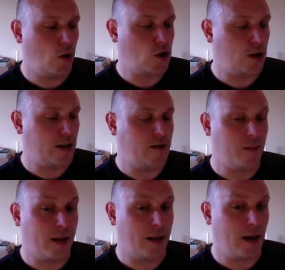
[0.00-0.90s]
which lives
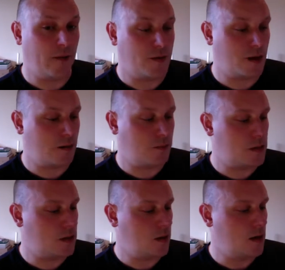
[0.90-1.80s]
many
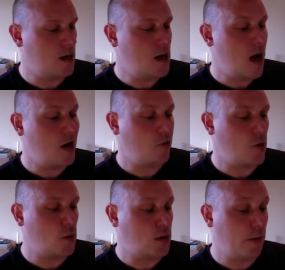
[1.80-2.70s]
lifetimes and
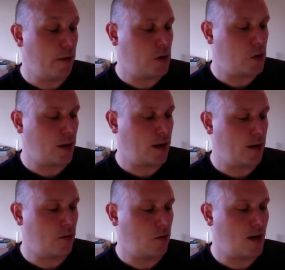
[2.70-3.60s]
grows spiritually
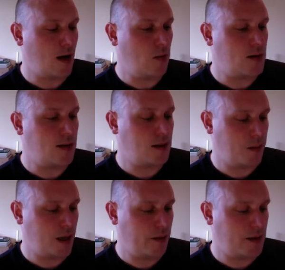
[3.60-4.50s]
through countless
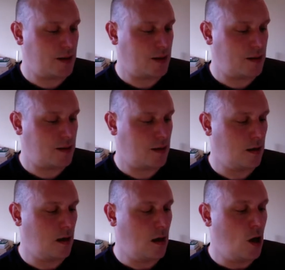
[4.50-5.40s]
experiences.
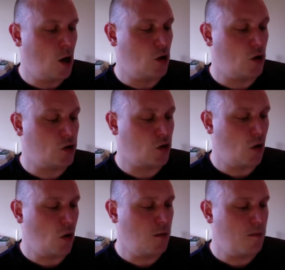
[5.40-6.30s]
Your
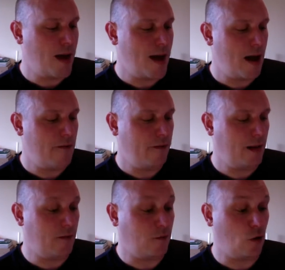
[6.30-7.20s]
soul may have
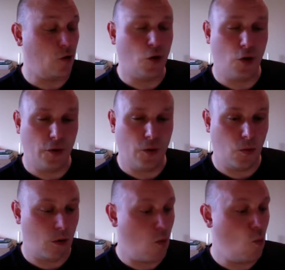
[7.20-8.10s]
lived on
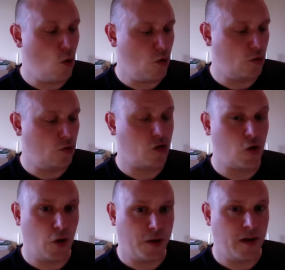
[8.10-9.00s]
worlds
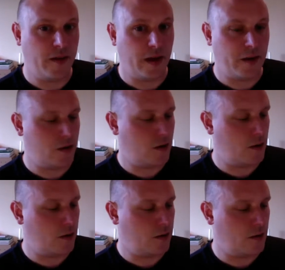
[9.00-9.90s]
other than
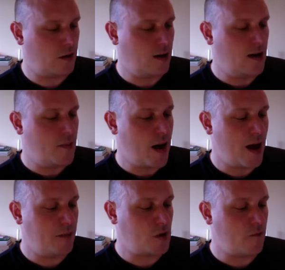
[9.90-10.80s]
Earth,
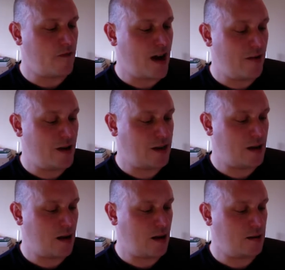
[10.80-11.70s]
perhaps on various
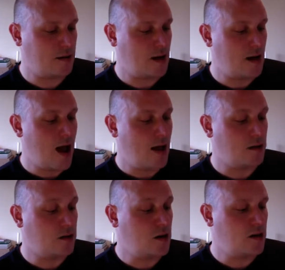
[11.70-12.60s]
stars, and
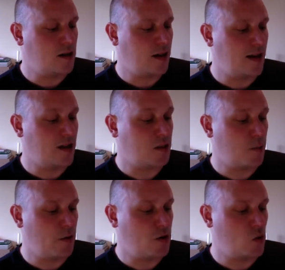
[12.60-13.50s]
certainly in the
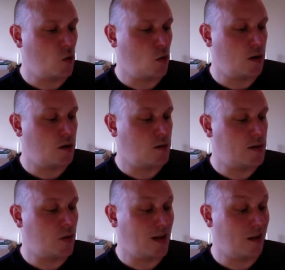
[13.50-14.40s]
spiritual worlds
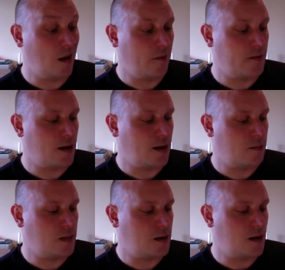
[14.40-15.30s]
between
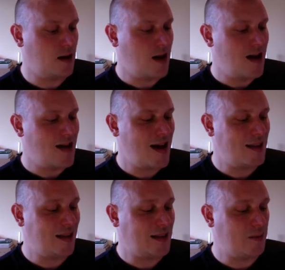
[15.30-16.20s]
lifetimes. Yet
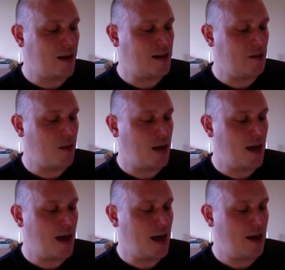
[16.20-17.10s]
it is meant to
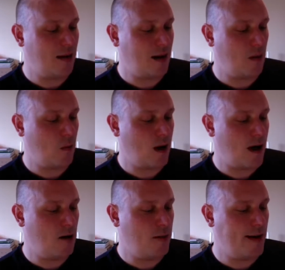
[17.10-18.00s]
be here now,
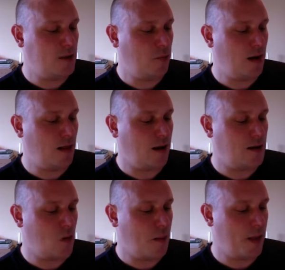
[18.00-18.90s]
helping to bring light
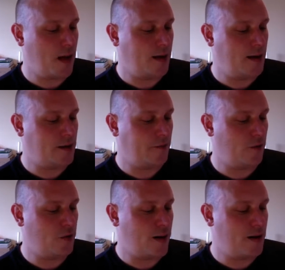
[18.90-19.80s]
to our planet
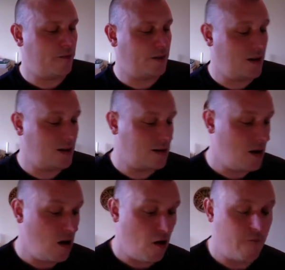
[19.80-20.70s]
for the benefit
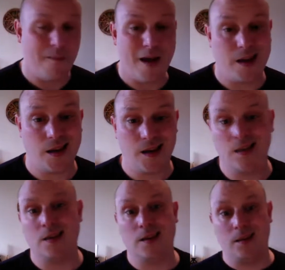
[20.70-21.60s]
of many
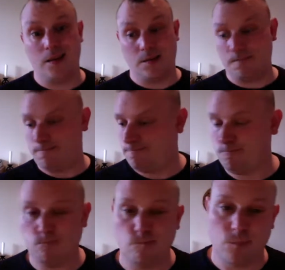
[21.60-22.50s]
in need.
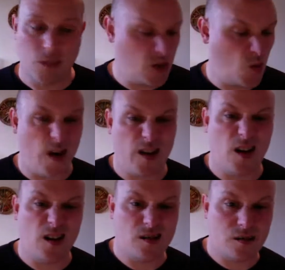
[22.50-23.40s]
That's quite
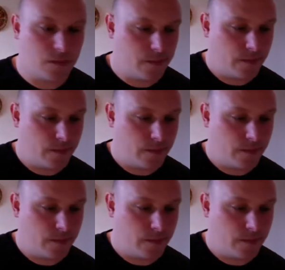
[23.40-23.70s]
nice.